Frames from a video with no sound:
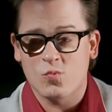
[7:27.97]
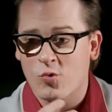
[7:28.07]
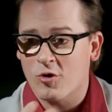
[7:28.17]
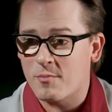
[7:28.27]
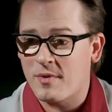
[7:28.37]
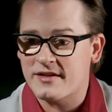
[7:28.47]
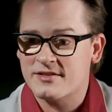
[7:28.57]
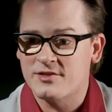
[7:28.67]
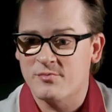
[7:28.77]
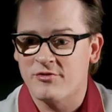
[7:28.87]
work
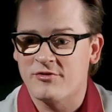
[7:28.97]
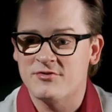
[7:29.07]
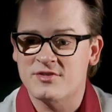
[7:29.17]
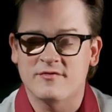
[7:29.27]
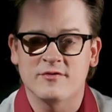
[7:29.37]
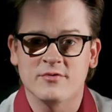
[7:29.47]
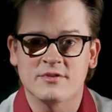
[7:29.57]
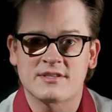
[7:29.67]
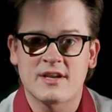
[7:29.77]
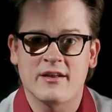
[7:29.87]
best to produce a
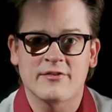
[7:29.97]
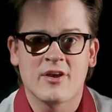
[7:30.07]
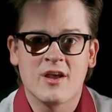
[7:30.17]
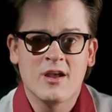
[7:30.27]
fluid sound.